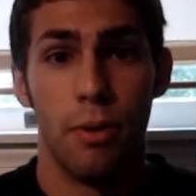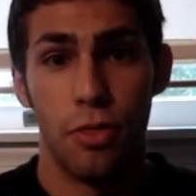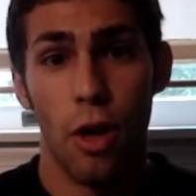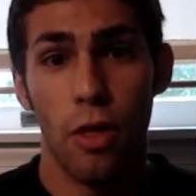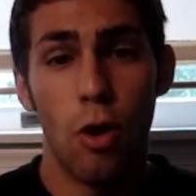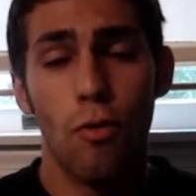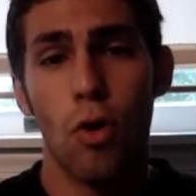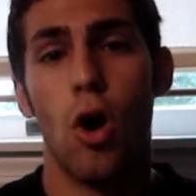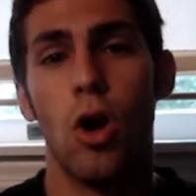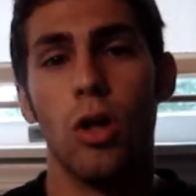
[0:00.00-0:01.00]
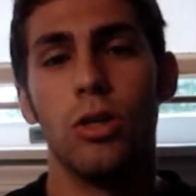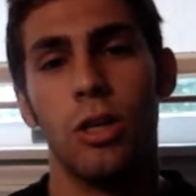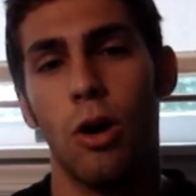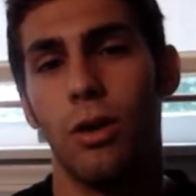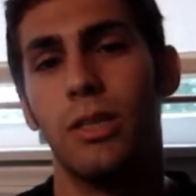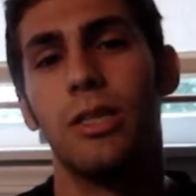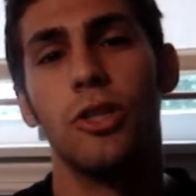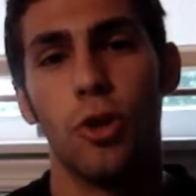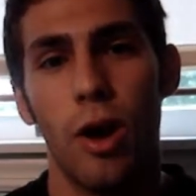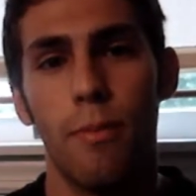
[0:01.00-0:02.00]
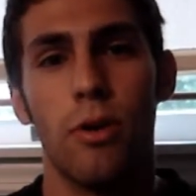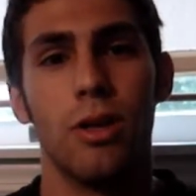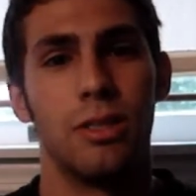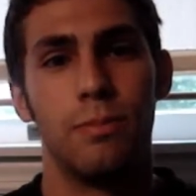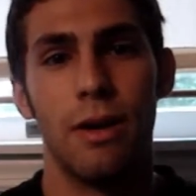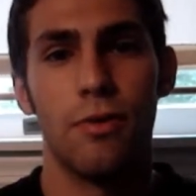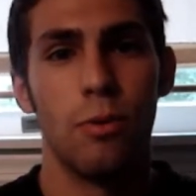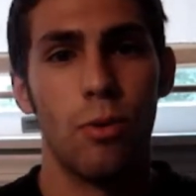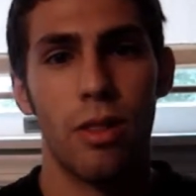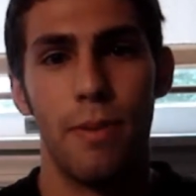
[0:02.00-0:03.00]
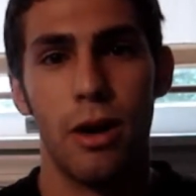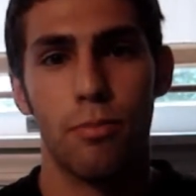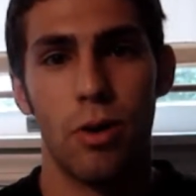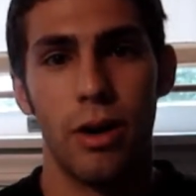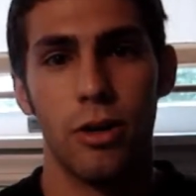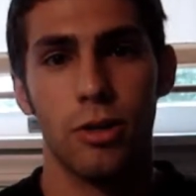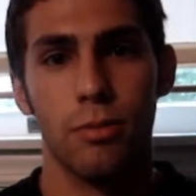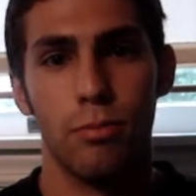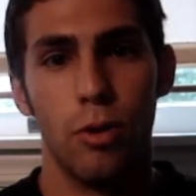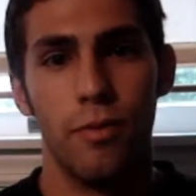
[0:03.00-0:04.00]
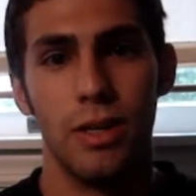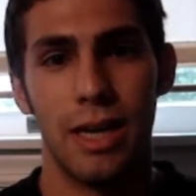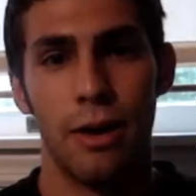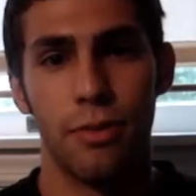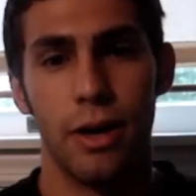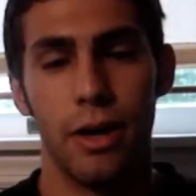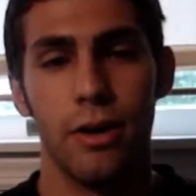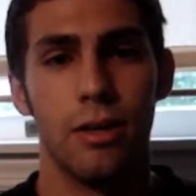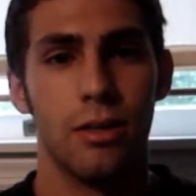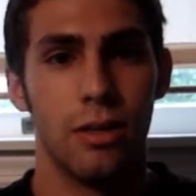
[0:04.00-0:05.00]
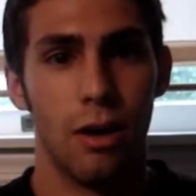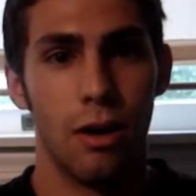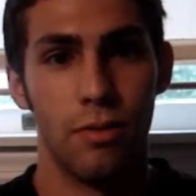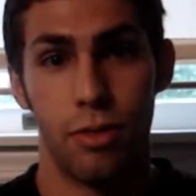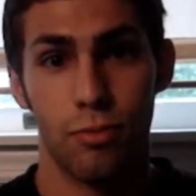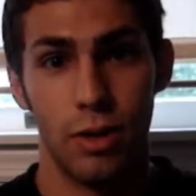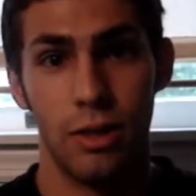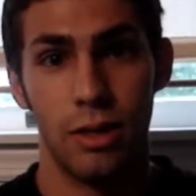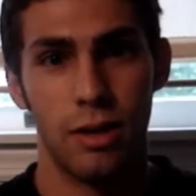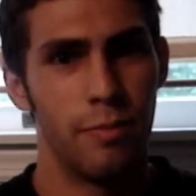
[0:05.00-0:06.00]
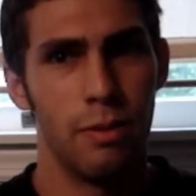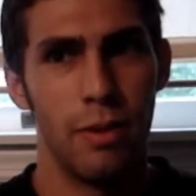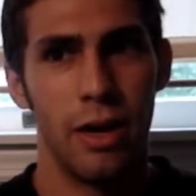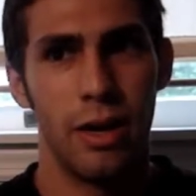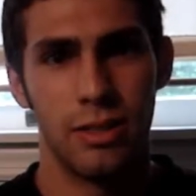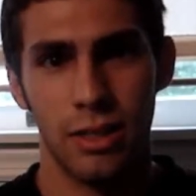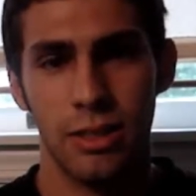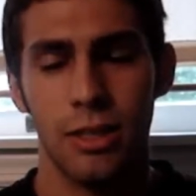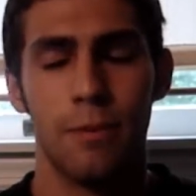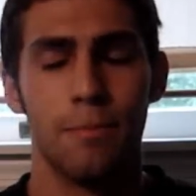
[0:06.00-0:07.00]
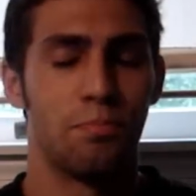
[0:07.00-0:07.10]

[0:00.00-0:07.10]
But overall, it was enjoyable. It's definitely one of the better Predator movies out there of the 3 that have been made since.